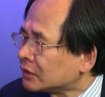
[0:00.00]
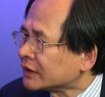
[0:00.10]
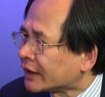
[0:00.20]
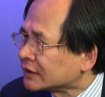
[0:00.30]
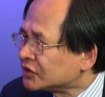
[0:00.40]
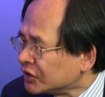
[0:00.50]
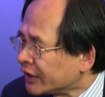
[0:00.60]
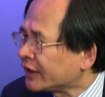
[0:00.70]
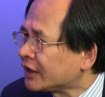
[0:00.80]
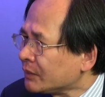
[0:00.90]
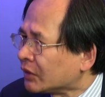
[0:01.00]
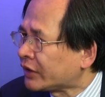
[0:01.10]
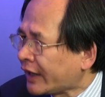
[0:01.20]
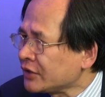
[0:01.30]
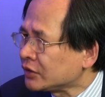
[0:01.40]
on the genetic
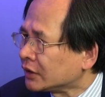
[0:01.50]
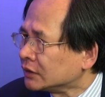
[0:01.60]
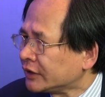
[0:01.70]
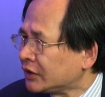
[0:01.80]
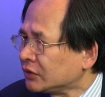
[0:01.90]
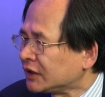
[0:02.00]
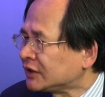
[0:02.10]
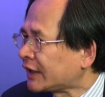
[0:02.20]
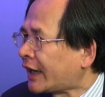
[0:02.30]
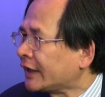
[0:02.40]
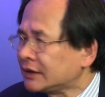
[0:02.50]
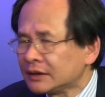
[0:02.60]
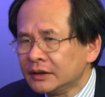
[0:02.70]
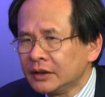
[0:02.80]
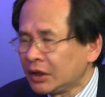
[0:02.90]
mutation, then you decide
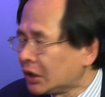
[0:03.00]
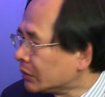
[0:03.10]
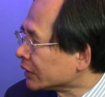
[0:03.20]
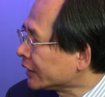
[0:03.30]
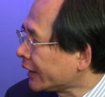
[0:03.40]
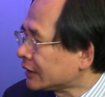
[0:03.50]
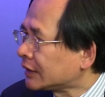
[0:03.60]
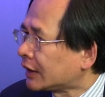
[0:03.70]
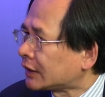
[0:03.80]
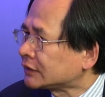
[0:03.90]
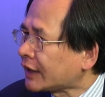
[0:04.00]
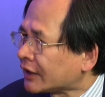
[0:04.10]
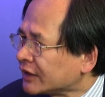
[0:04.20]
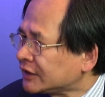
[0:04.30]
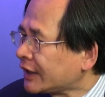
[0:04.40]
you will take the
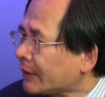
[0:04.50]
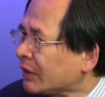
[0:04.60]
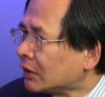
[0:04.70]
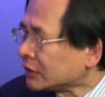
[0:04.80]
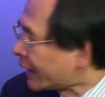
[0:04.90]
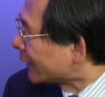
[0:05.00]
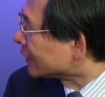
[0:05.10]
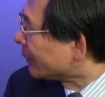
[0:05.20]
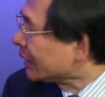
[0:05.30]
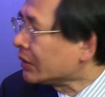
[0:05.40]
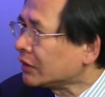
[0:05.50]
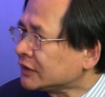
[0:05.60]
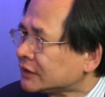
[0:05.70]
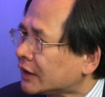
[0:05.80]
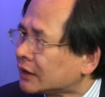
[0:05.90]
target therapy or not,
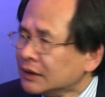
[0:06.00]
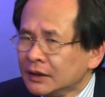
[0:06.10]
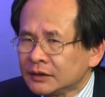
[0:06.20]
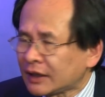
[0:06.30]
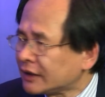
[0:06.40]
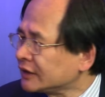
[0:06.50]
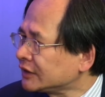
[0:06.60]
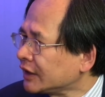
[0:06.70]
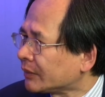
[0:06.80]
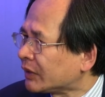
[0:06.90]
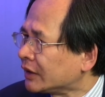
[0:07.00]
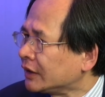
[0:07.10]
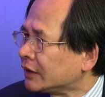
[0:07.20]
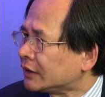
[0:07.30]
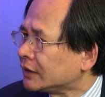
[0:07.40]
because the target therapy
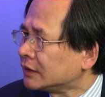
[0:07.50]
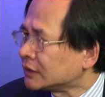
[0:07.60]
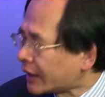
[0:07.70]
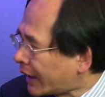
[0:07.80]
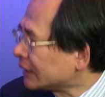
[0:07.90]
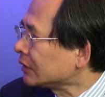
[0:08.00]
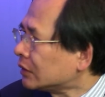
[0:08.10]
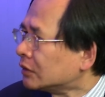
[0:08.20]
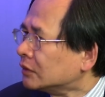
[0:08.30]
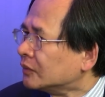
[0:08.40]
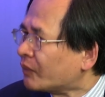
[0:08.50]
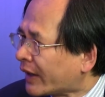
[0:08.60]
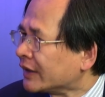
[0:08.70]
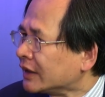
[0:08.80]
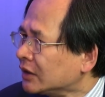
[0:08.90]
it is a lot of
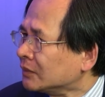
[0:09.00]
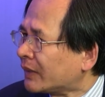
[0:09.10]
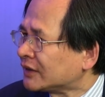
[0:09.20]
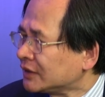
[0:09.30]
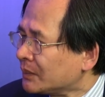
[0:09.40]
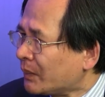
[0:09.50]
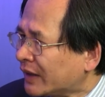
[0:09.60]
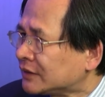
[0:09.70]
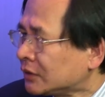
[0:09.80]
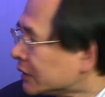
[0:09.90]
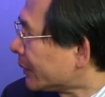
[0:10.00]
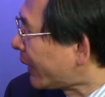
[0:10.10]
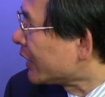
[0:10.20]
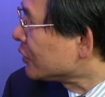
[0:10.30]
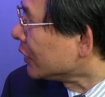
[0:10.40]
money you must invest on the
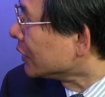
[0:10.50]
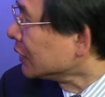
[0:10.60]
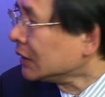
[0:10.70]
patient.